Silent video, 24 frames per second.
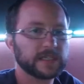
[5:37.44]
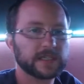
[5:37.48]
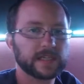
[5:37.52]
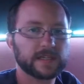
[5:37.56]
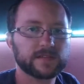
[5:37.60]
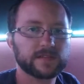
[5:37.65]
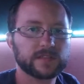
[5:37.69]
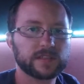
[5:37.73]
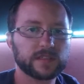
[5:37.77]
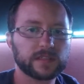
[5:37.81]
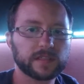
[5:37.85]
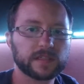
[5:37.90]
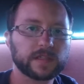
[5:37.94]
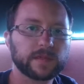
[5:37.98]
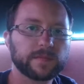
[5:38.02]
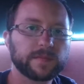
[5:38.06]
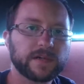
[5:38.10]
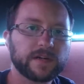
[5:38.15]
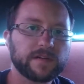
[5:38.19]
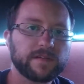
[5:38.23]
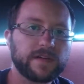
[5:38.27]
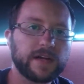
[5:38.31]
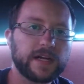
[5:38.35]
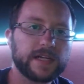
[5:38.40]
gives you a little
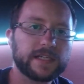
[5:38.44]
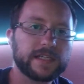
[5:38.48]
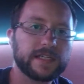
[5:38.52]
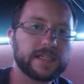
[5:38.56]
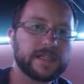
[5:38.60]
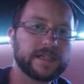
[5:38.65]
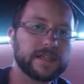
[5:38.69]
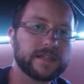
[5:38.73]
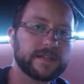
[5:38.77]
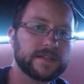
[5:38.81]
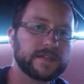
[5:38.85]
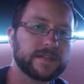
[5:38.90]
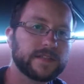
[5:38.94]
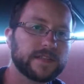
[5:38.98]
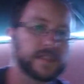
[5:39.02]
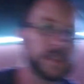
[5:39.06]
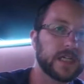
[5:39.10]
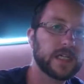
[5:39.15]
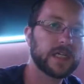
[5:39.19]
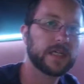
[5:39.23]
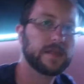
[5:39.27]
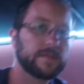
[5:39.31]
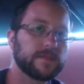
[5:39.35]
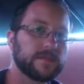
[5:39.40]
bit of idea
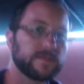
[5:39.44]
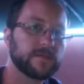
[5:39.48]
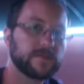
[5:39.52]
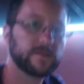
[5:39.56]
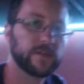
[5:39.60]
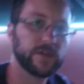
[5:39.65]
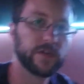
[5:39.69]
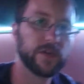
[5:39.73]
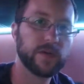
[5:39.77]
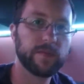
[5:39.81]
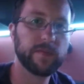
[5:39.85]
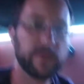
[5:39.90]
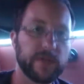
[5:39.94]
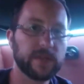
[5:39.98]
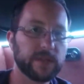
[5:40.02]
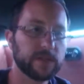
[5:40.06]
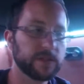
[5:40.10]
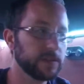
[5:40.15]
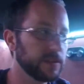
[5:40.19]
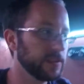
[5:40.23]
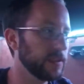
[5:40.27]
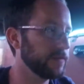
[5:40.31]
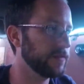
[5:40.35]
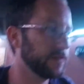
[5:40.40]
for your
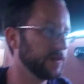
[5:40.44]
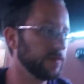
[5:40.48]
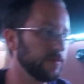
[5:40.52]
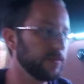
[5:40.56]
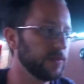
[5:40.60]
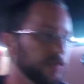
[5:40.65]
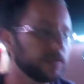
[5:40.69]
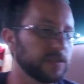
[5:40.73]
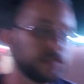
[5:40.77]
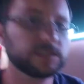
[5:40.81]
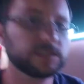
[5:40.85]
build. If you're building